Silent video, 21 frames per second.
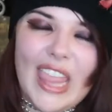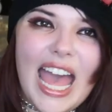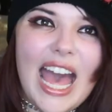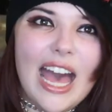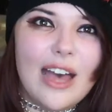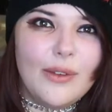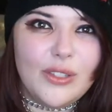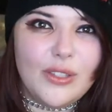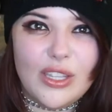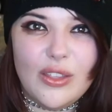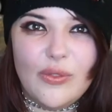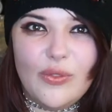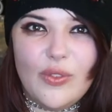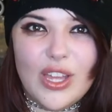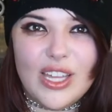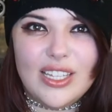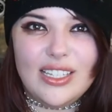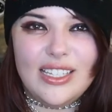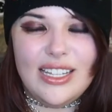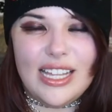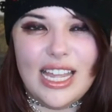after the
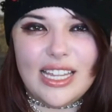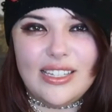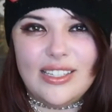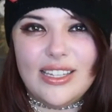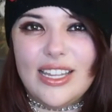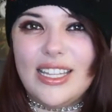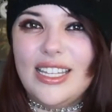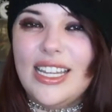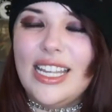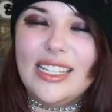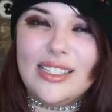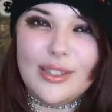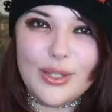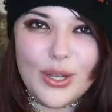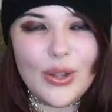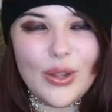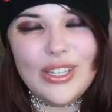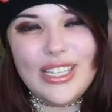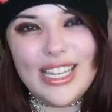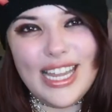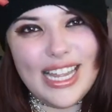first lesson, it's
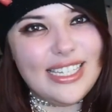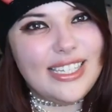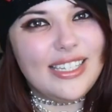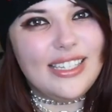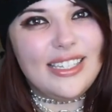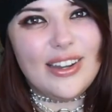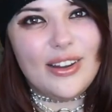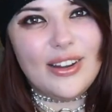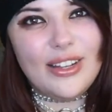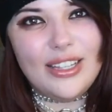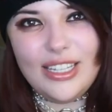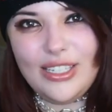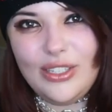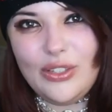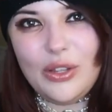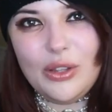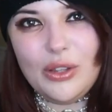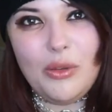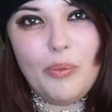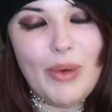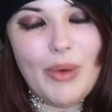not necessarily
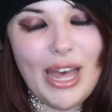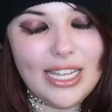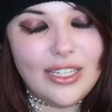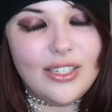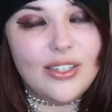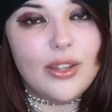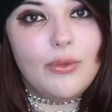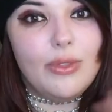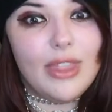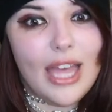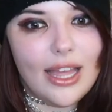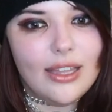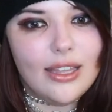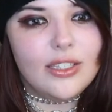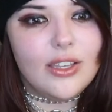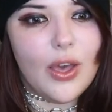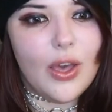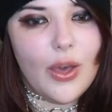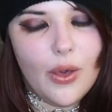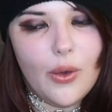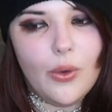too bad, so that's
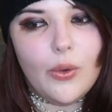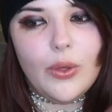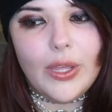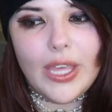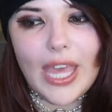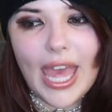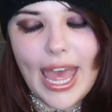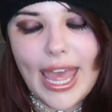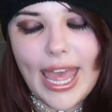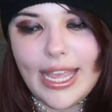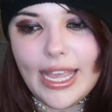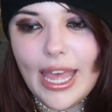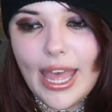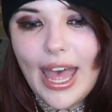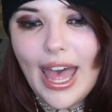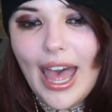okay.